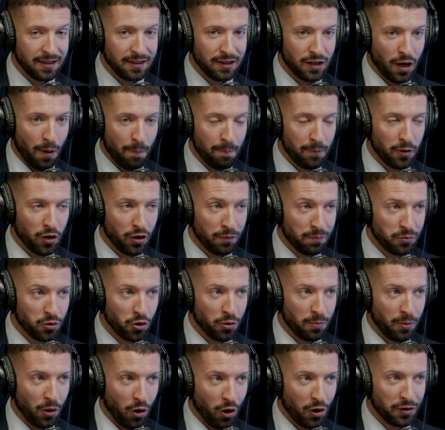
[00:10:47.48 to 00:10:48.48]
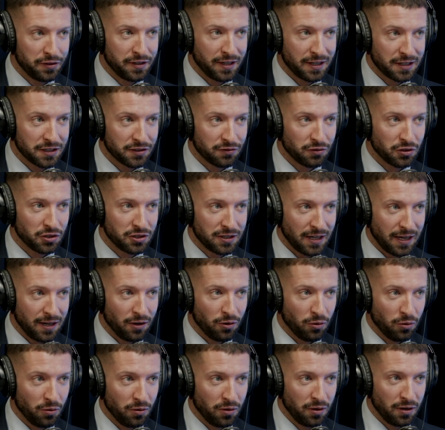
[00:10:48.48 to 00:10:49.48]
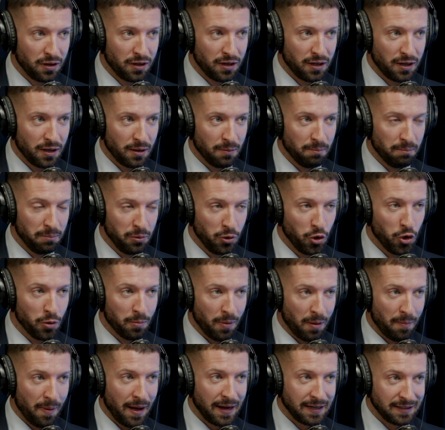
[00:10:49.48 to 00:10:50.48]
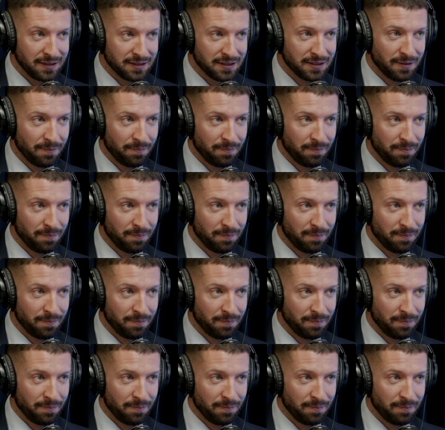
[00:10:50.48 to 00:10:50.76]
number of probiotics for sale blew my mind.